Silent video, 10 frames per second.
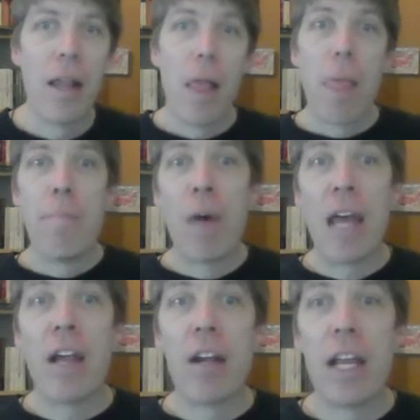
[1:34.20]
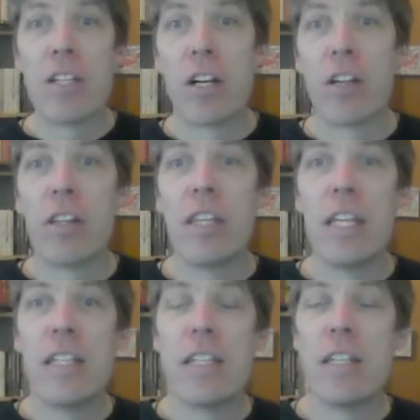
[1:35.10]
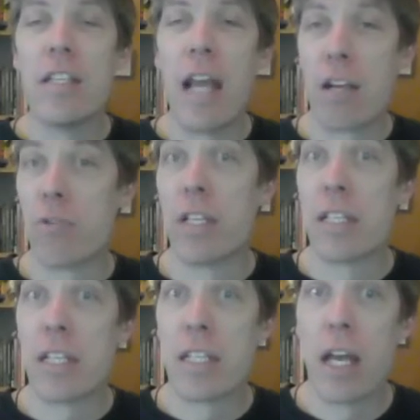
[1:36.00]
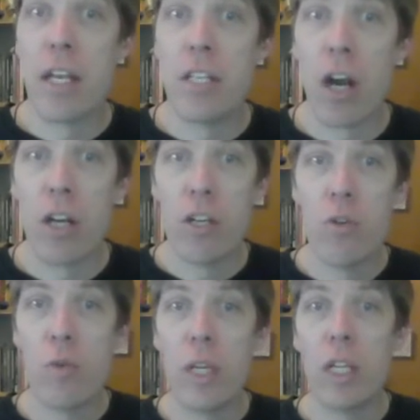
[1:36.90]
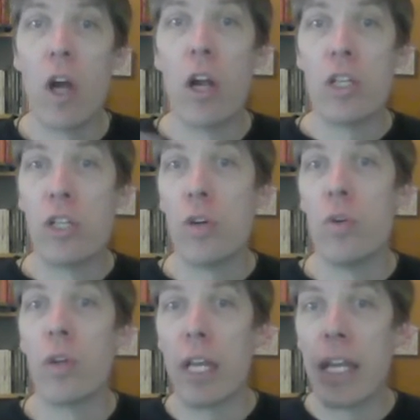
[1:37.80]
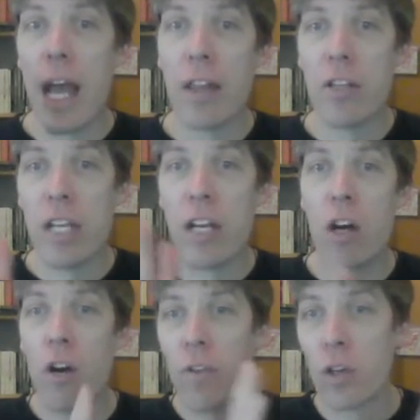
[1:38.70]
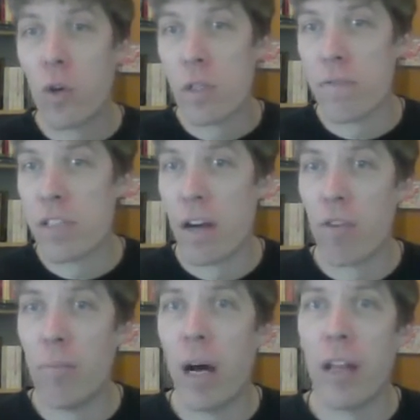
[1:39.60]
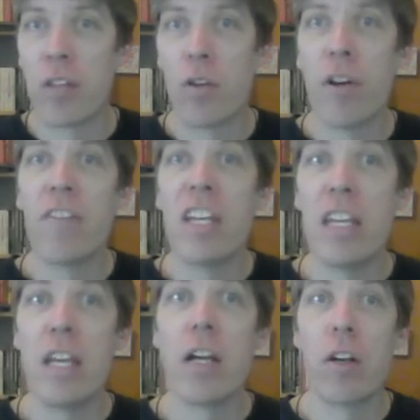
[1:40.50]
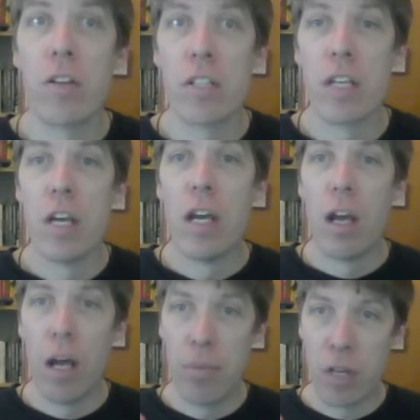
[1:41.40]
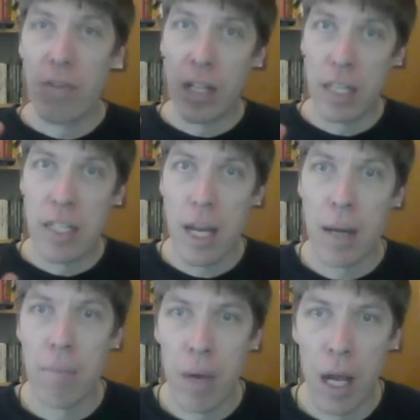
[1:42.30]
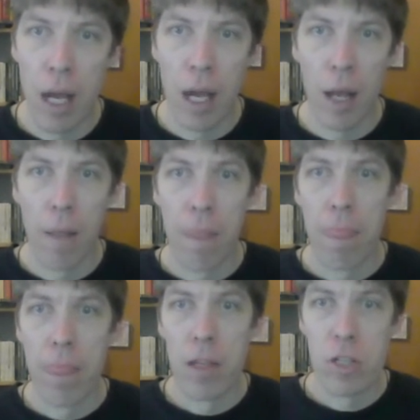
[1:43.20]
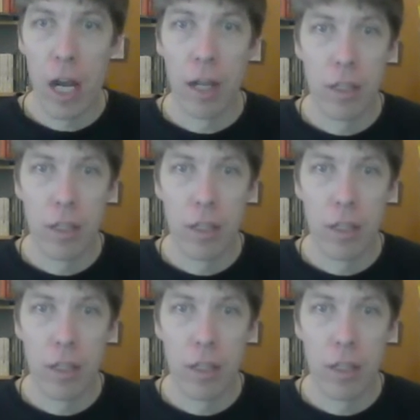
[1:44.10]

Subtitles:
By their nature, these naturalistic studies are usually longitudinal. They gather data over the course of several months or even years, observing the same child.